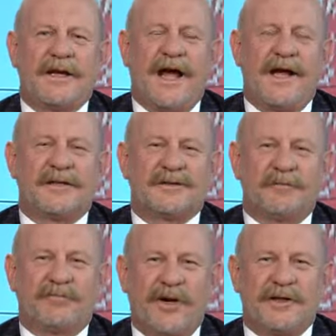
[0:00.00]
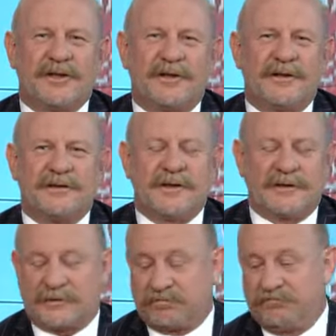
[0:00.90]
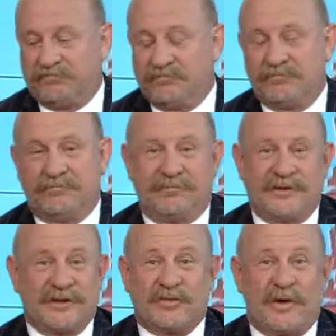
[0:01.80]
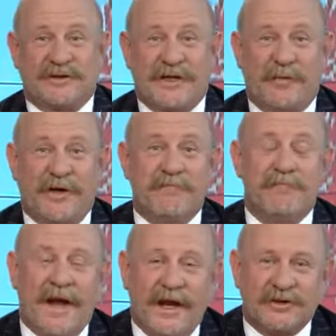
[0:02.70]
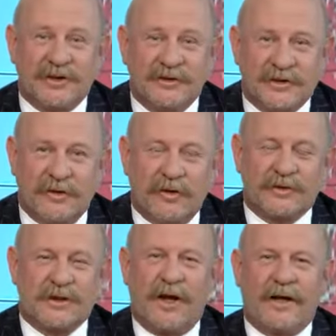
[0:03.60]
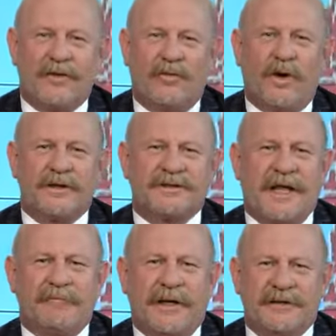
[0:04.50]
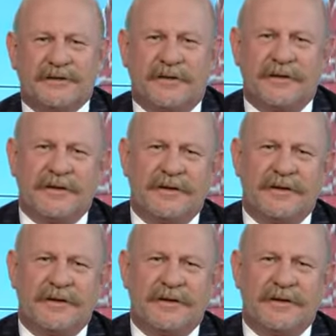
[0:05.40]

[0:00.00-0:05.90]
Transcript: an artist's impression. Is this just what someone imagines it looks like, or what's that based on?